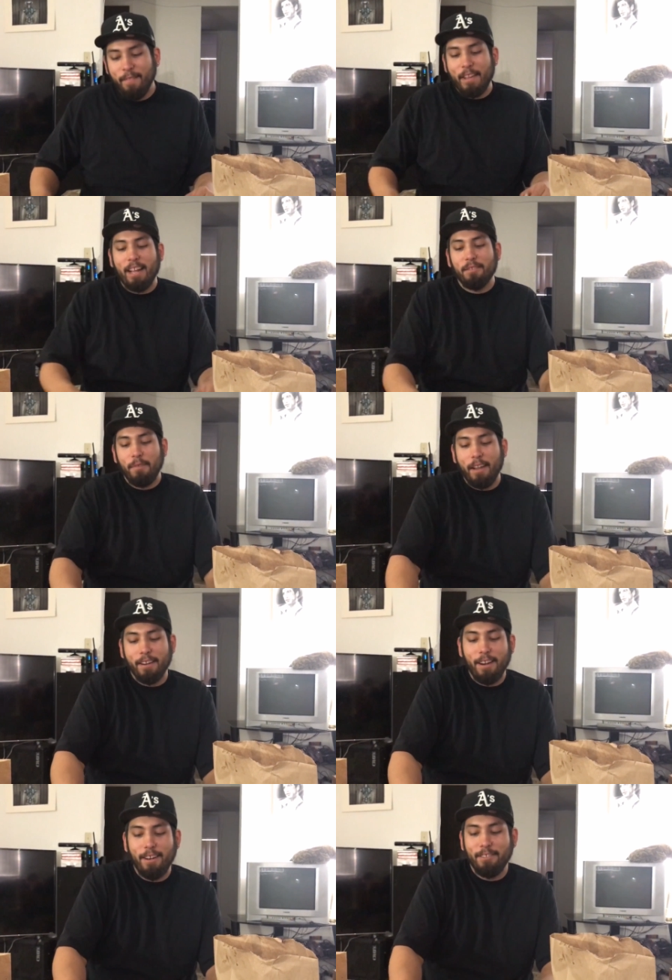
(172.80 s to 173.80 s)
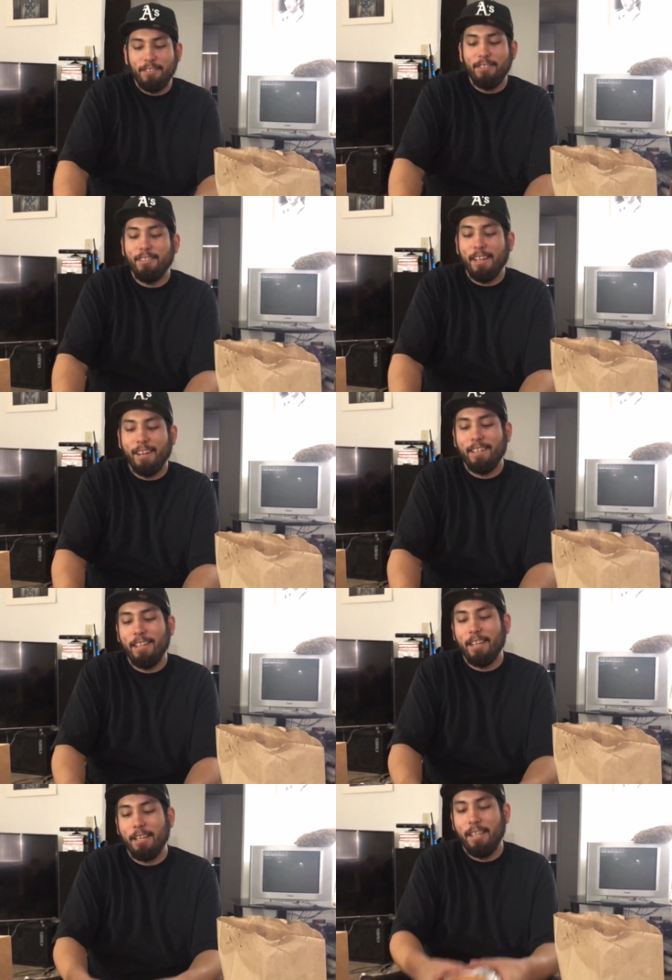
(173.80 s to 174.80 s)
That's why Carl Jr., look at